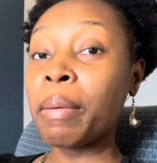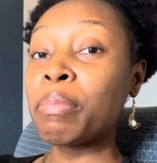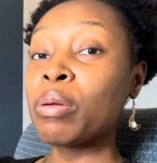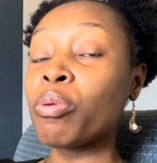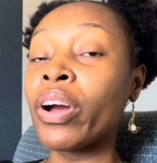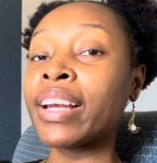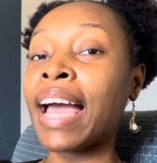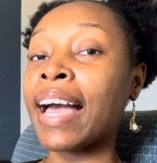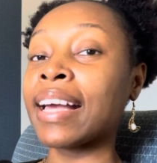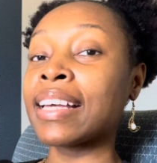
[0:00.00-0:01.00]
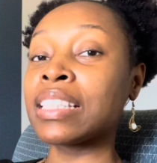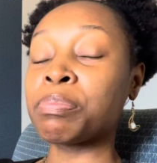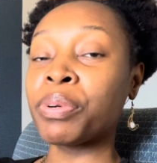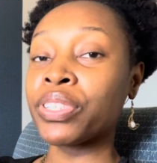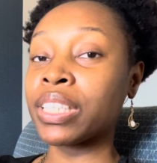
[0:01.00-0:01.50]
People are not
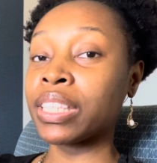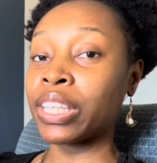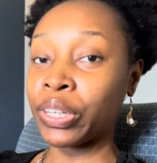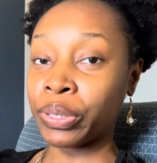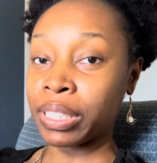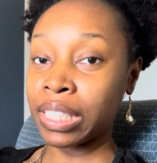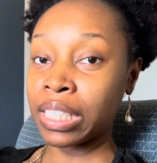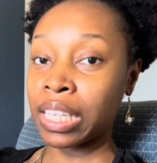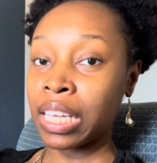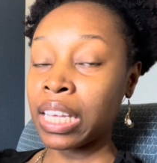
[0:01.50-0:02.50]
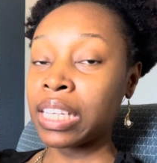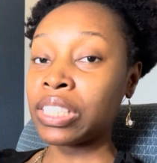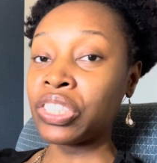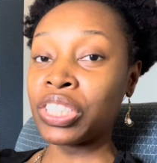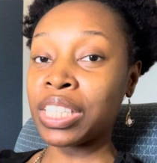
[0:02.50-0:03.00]
conspiracy theorists
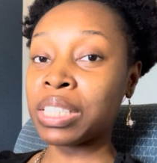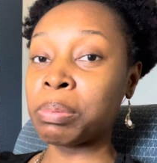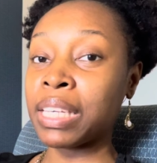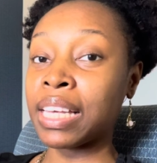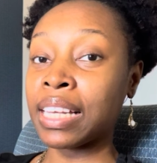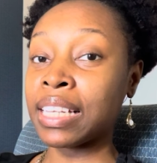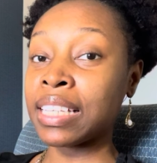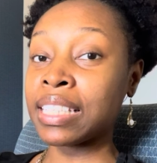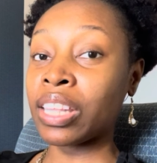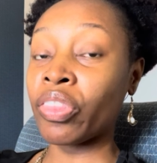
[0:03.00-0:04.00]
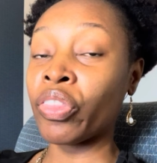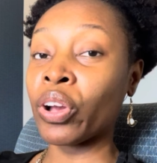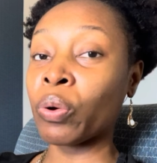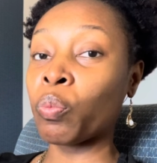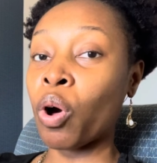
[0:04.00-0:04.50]
just because
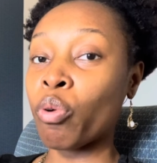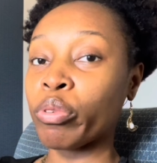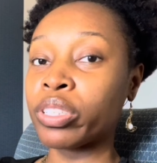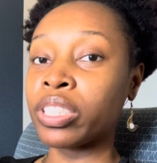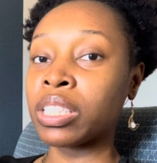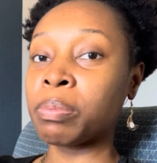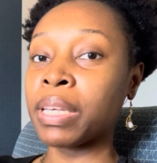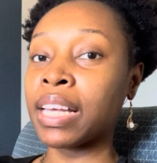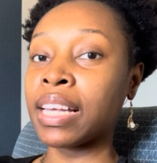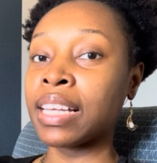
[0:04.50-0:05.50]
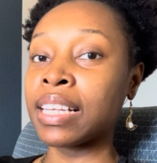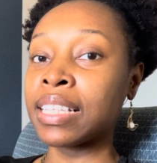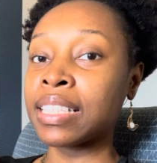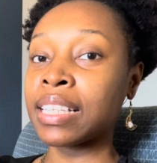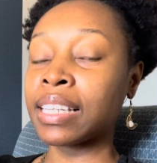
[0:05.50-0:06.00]
they're woke. Just
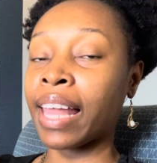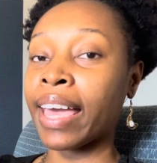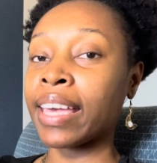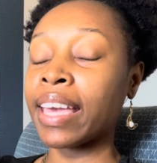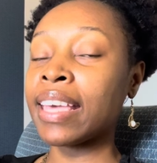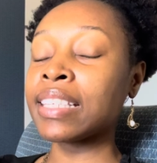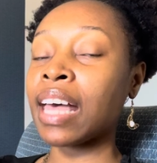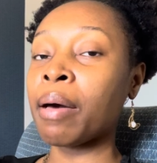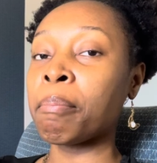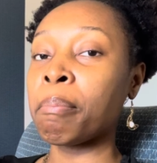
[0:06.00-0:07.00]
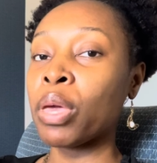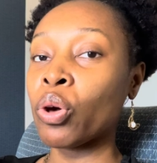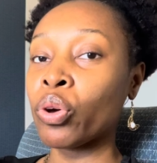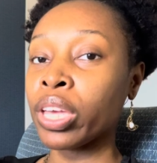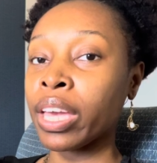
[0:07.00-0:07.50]
because, like, it's a
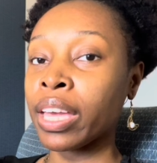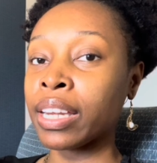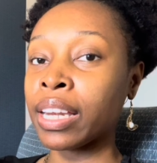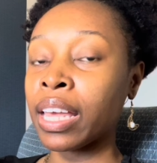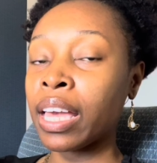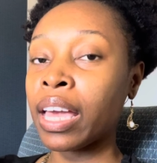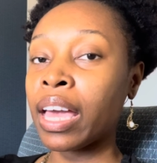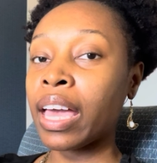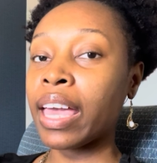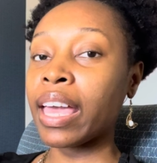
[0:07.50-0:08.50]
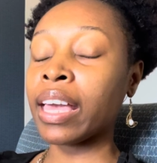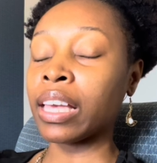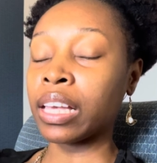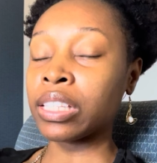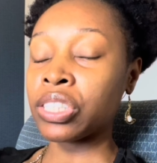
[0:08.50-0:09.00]
million
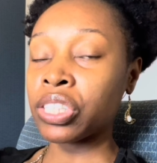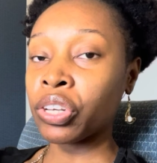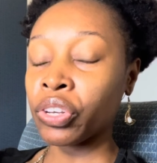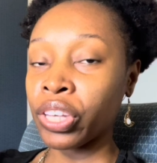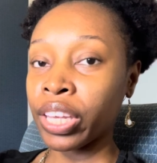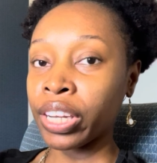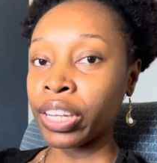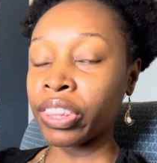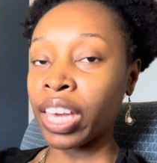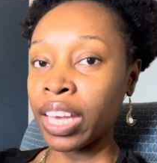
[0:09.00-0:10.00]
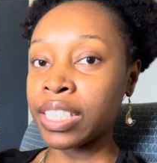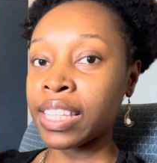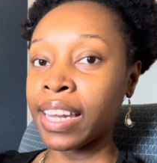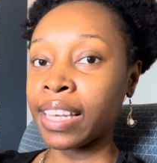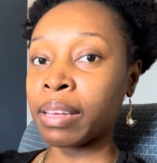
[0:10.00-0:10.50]
and gazillion things
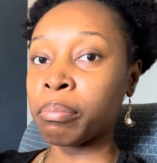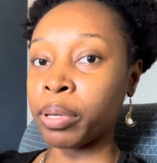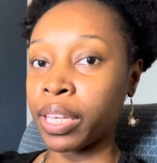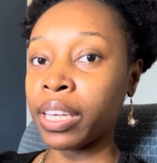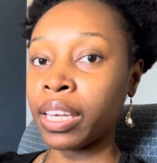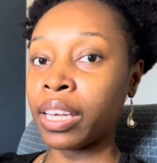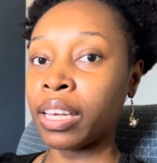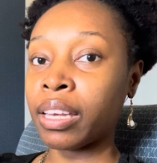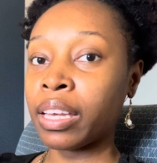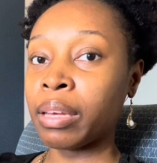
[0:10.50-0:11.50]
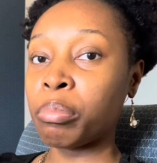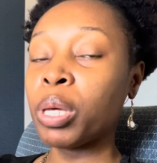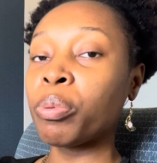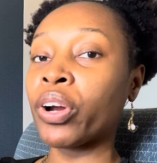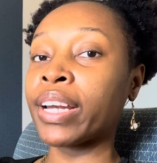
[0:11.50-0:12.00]
that it can be.
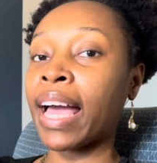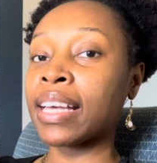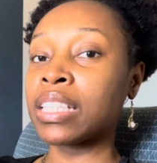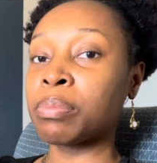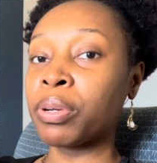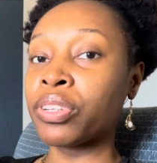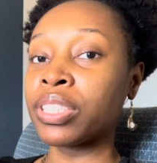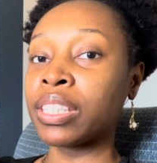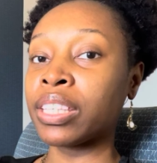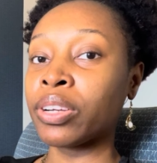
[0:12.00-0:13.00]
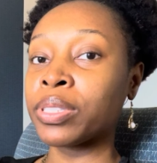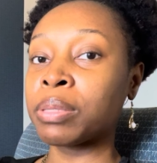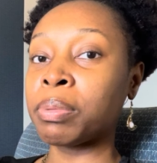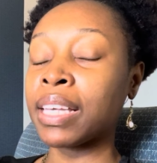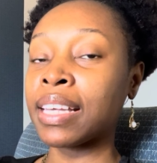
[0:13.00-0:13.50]
People are not conspiracy theorists
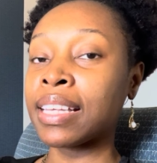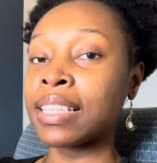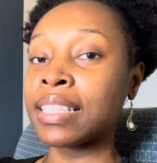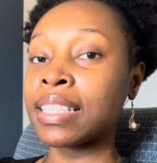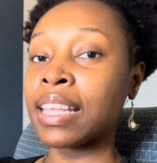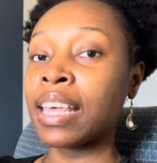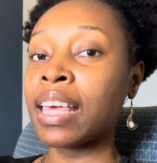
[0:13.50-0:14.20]
because